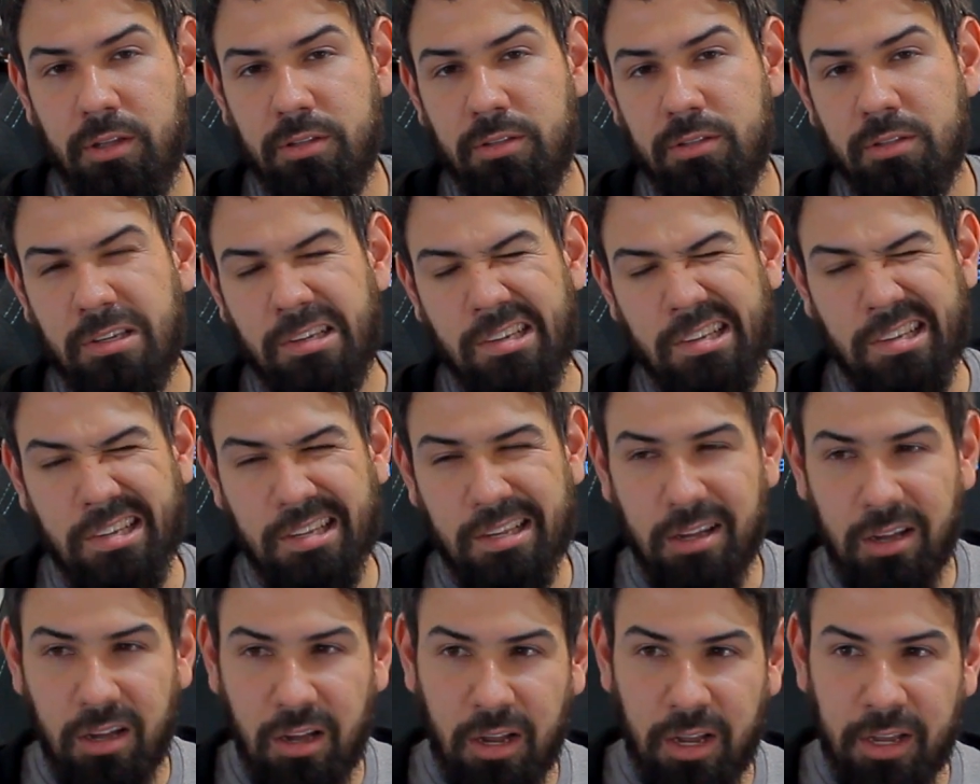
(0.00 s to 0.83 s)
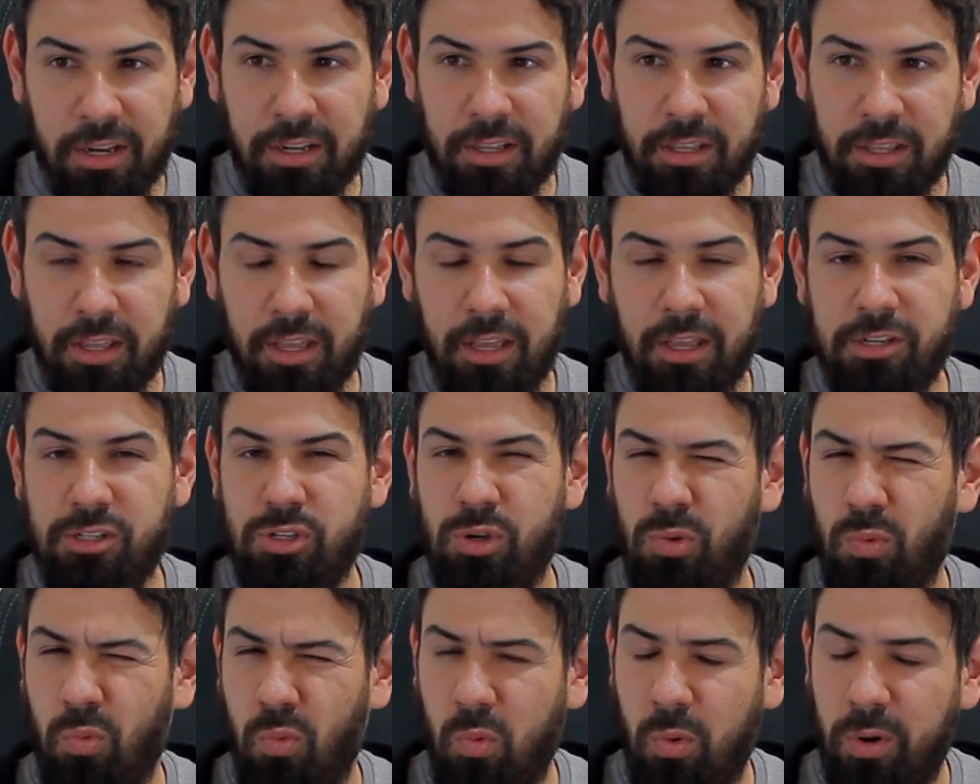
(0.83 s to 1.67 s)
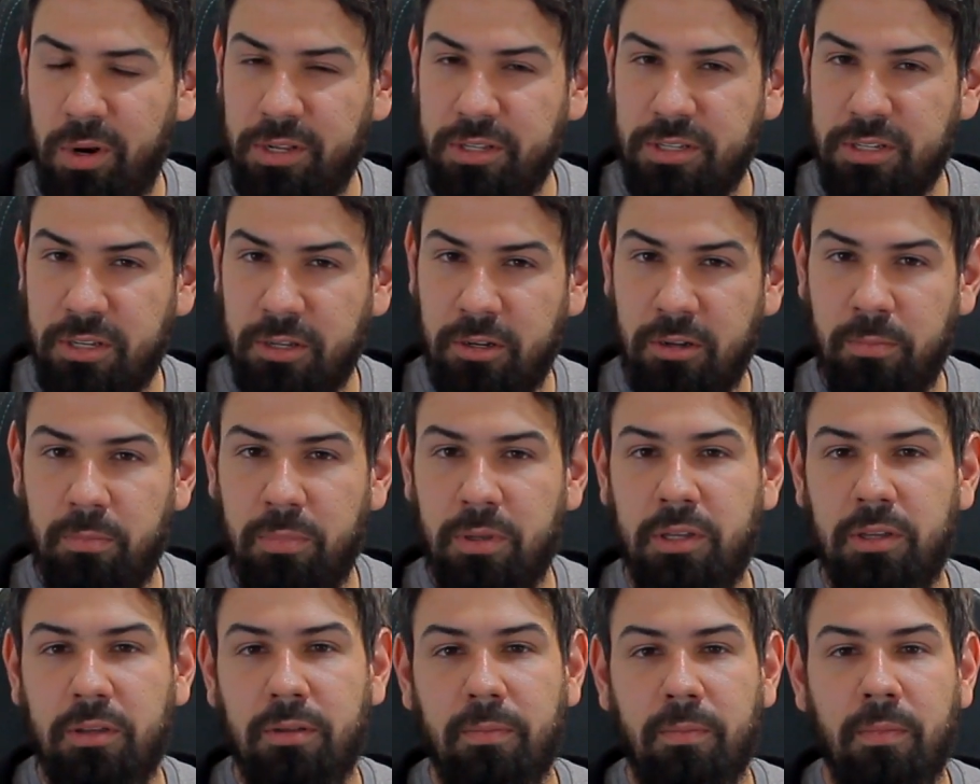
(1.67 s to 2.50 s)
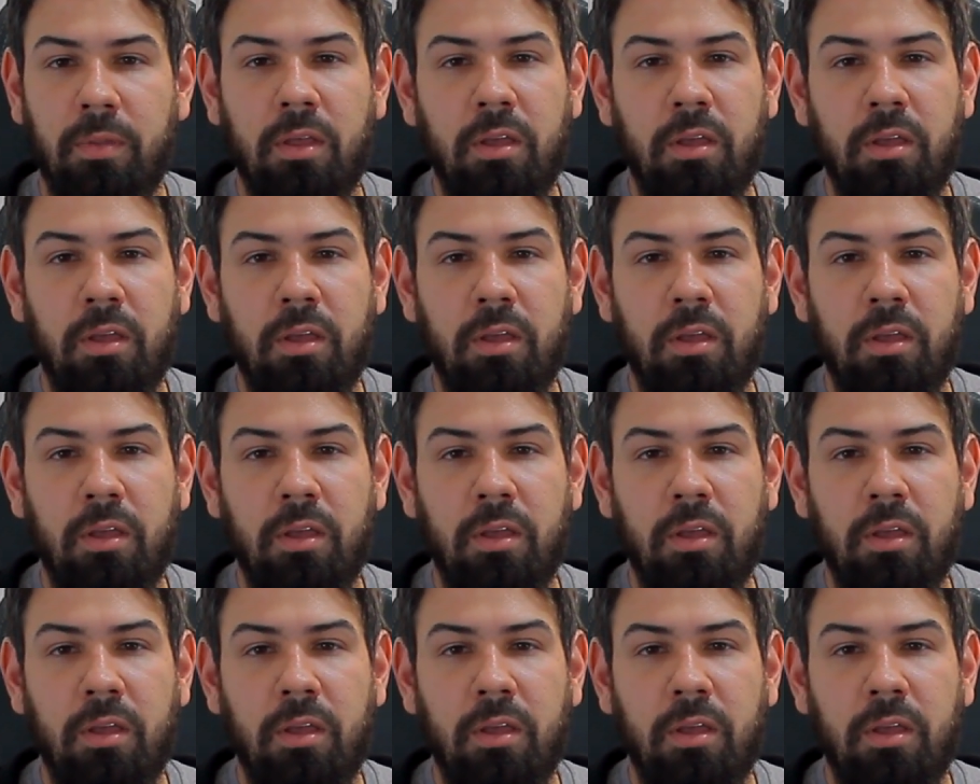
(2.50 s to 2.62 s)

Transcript: to kind of gauge on what it's going to be.